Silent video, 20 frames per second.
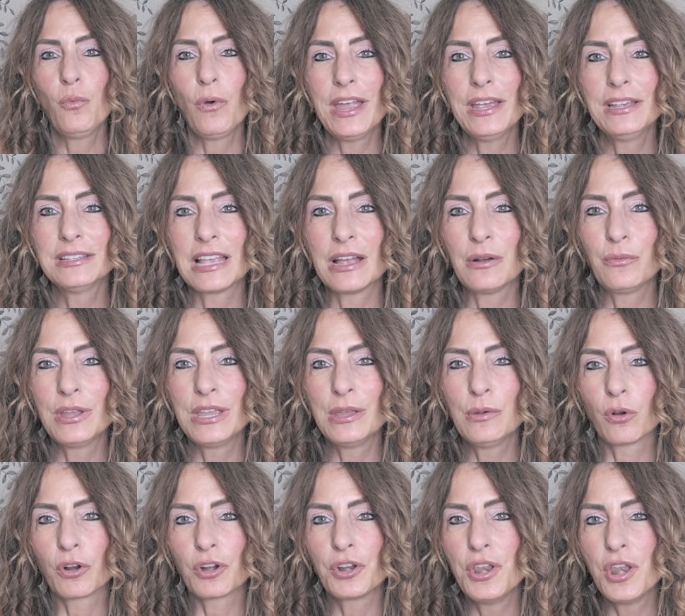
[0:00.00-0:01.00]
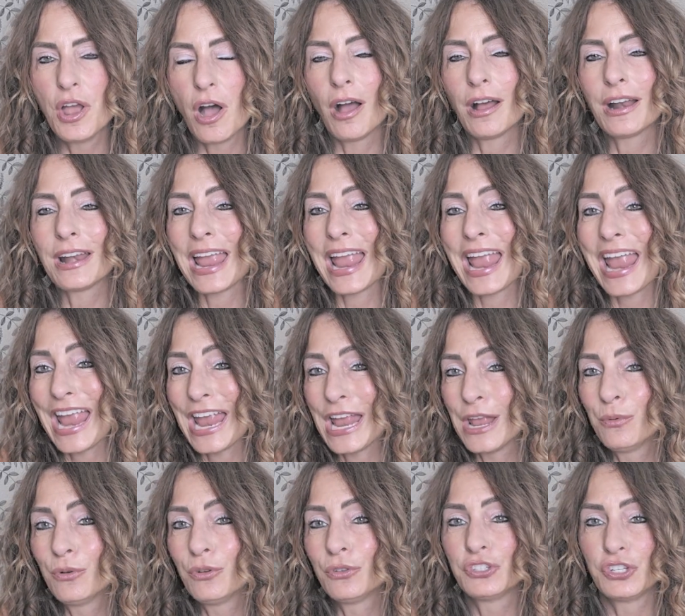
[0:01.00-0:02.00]
ways that we were not
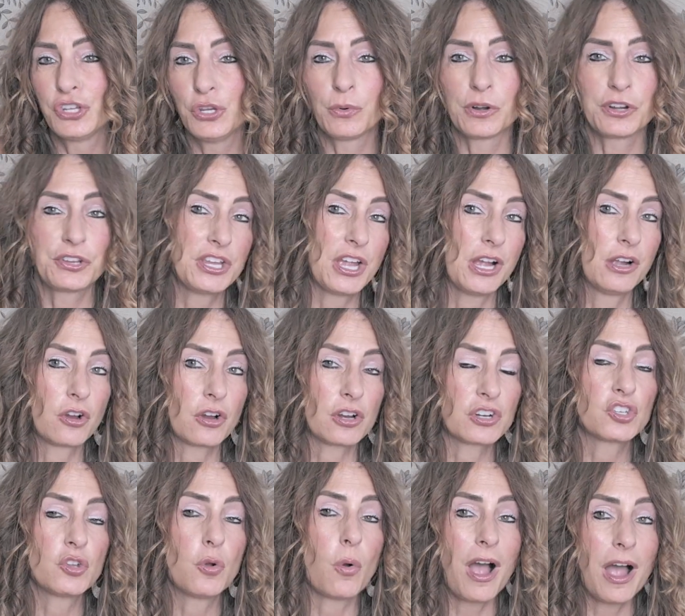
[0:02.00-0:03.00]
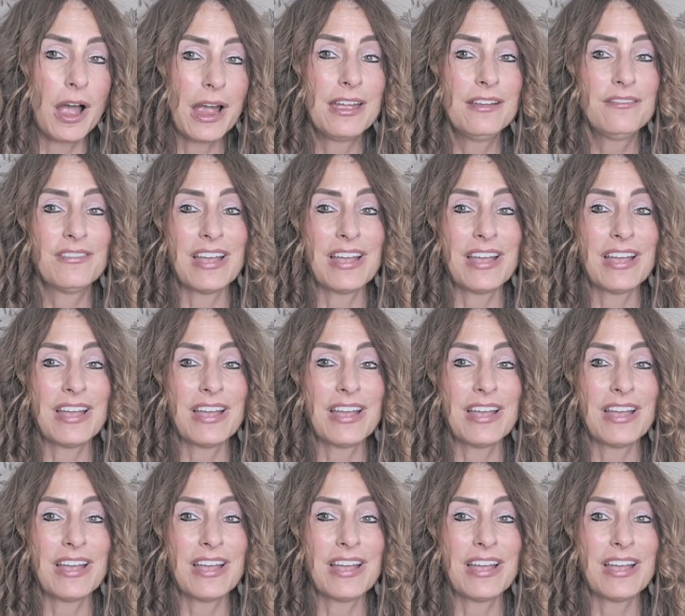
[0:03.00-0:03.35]
able to when younger. So I've